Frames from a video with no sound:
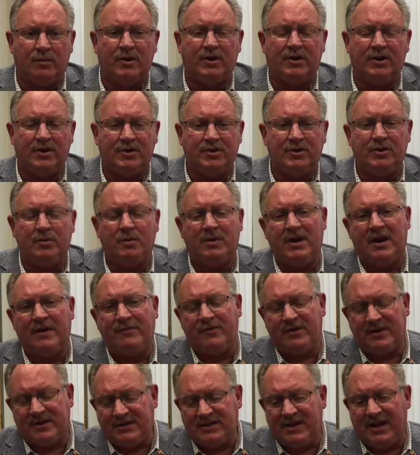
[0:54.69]
We're gonna do
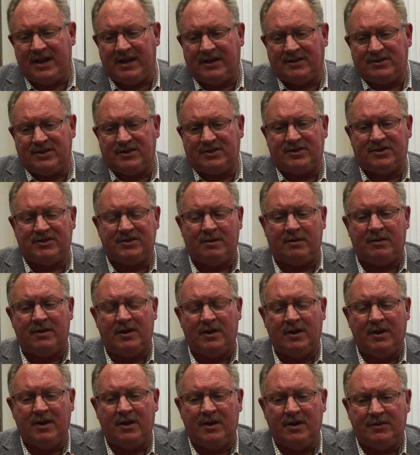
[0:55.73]
whatever it takes.
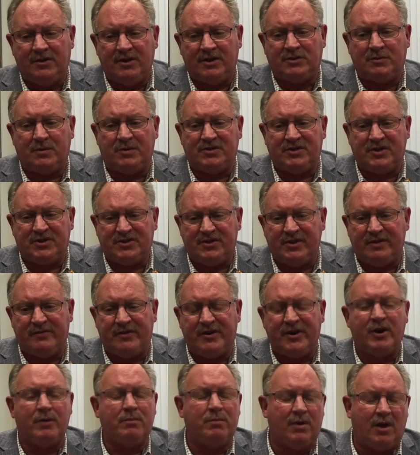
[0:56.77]
This was a
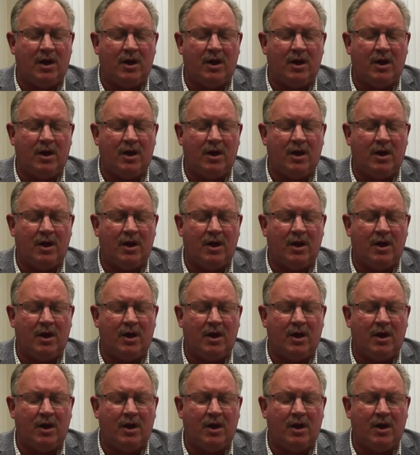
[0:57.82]
severe